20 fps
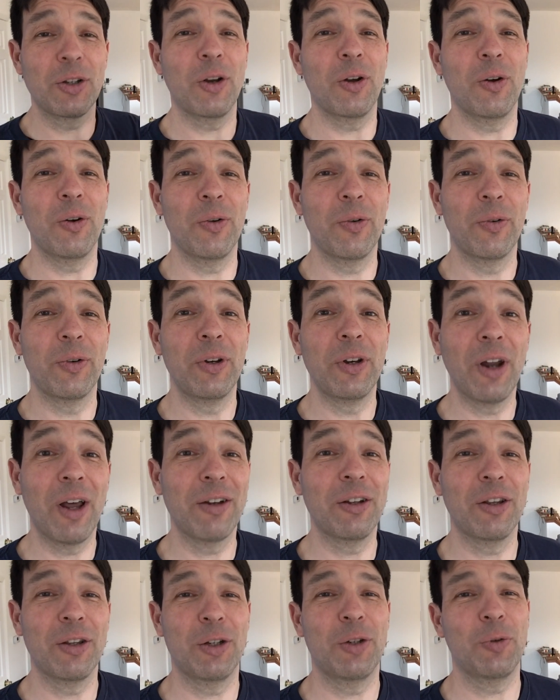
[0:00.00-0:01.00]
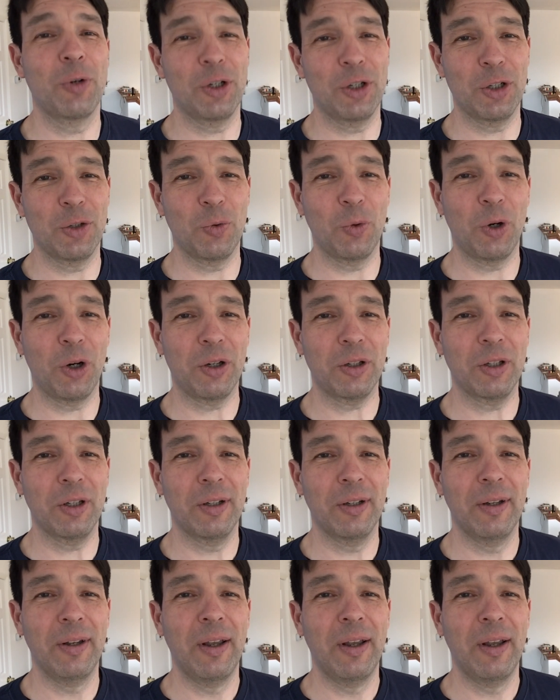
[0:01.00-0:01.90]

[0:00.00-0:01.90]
So none of the switches worked.